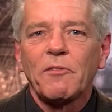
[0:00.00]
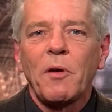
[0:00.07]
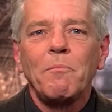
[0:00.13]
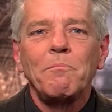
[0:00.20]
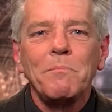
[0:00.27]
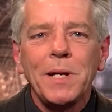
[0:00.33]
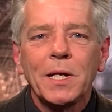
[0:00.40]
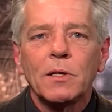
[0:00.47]
a
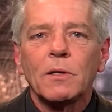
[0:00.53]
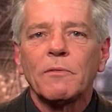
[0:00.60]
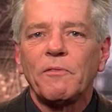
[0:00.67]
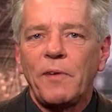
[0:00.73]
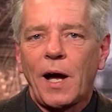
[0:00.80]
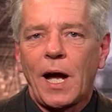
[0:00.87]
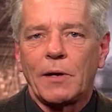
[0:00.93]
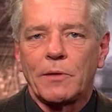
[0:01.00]
mere
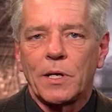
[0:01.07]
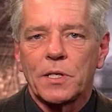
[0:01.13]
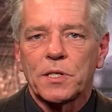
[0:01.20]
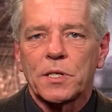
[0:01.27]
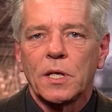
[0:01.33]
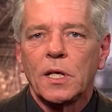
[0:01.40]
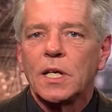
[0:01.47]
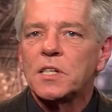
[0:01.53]
virus
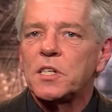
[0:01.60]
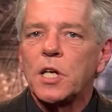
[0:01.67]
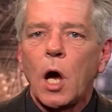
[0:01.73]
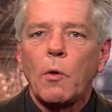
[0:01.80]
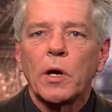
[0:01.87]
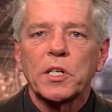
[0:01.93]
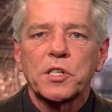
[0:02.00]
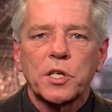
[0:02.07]
is
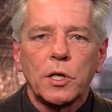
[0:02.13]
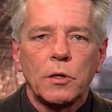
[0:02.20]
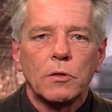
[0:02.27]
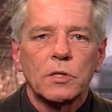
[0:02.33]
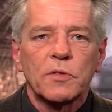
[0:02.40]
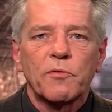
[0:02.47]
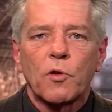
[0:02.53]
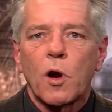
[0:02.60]
no
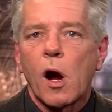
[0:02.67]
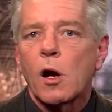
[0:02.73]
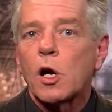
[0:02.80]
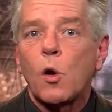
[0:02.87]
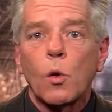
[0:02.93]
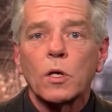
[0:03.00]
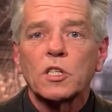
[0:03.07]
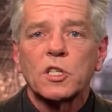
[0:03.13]
excuse for our
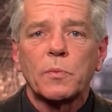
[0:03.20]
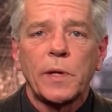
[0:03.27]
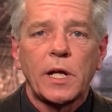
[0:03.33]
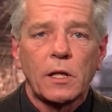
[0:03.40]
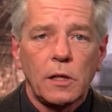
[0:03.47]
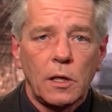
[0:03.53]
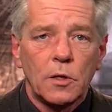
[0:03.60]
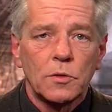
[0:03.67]
courts to be
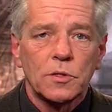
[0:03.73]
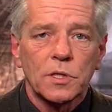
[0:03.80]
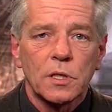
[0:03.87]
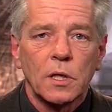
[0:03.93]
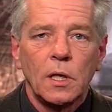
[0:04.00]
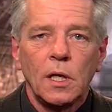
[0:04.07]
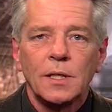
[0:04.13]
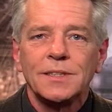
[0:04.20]
closed,
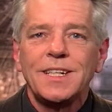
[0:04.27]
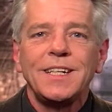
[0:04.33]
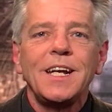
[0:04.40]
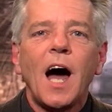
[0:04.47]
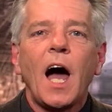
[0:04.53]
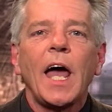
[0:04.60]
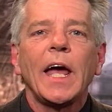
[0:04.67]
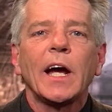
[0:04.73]

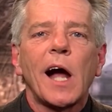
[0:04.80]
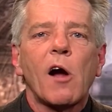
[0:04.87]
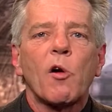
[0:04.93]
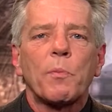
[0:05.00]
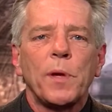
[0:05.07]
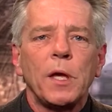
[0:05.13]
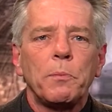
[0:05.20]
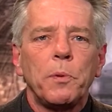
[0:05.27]
denying our
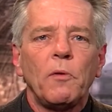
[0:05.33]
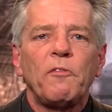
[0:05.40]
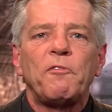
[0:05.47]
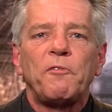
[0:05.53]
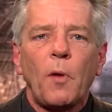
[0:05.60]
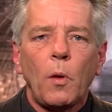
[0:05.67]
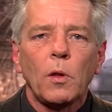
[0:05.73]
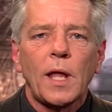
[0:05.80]
people
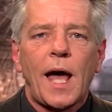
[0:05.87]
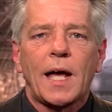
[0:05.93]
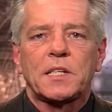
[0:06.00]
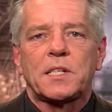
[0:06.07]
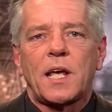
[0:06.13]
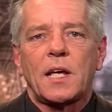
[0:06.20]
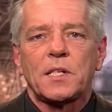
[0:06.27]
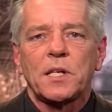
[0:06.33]
full
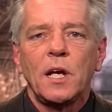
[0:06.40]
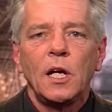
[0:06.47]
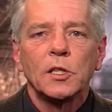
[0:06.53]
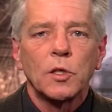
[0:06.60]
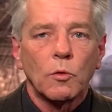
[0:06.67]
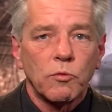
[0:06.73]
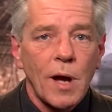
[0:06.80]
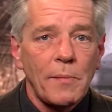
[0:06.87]
access
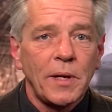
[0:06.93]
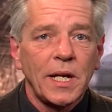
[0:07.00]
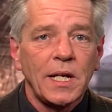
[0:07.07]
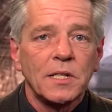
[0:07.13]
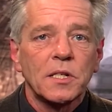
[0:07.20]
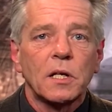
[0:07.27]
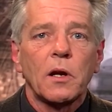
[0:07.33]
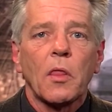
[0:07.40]
to
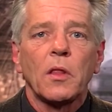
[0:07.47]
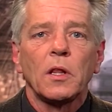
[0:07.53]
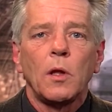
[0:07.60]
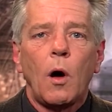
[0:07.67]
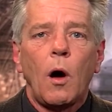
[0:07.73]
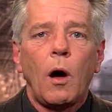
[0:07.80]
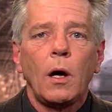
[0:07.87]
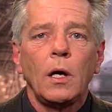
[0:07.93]
remedies under the
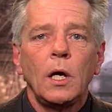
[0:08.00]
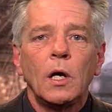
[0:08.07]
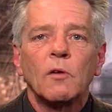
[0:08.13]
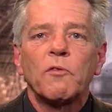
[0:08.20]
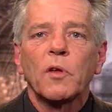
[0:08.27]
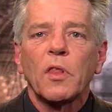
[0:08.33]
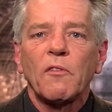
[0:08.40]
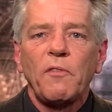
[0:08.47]
law
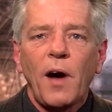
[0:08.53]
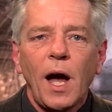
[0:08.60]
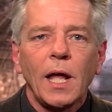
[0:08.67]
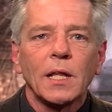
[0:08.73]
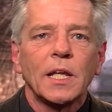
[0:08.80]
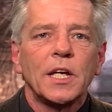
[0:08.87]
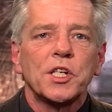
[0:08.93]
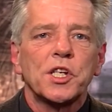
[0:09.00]
for the
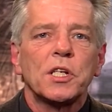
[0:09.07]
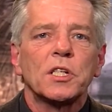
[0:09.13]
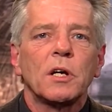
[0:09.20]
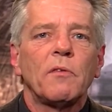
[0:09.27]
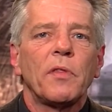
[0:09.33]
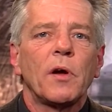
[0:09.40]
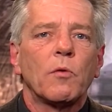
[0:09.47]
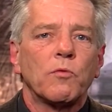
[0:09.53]
violations
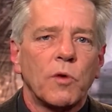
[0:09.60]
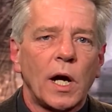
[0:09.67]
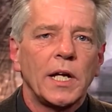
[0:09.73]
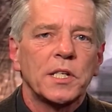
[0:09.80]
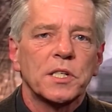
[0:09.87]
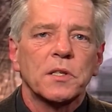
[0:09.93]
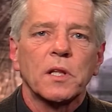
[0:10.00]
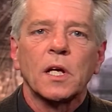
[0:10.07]
of their
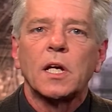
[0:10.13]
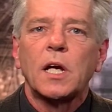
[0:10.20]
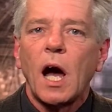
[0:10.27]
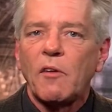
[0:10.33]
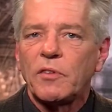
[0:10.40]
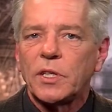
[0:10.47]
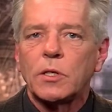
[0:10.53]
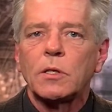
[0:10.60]
rights the
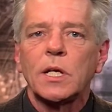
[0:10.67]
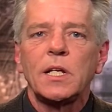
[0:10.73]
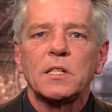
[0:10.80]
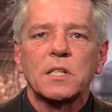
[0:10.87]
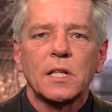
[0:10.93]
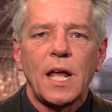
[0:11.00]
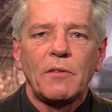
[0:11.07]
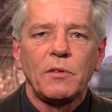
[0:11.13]
governor is
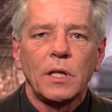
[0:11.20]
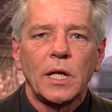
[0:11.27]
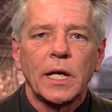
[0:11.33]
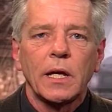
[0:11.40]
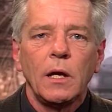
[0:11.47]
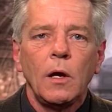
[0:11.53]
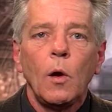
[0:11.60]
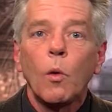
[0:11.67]
leveling
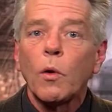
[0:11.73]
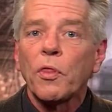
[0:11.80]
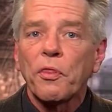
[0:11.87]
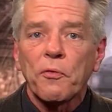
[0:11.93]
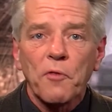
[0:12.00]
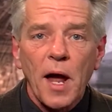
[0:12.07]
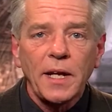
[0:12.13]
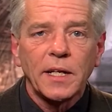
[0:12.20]
or
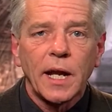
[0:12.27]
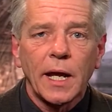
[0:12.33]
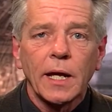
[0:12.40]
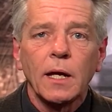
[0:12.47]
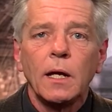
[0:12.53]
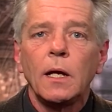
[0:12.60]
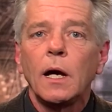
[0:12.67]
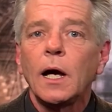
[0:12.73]
threatening
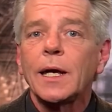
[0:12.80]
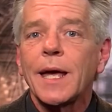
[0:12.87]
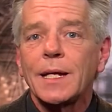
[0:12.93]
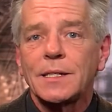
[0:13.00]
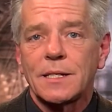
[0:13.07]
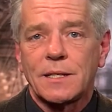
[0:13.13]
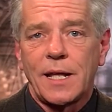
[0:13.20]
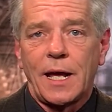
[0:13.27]

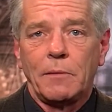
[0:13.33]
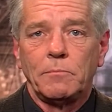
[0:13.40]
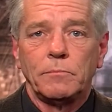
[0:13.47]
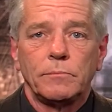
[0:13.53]
against them.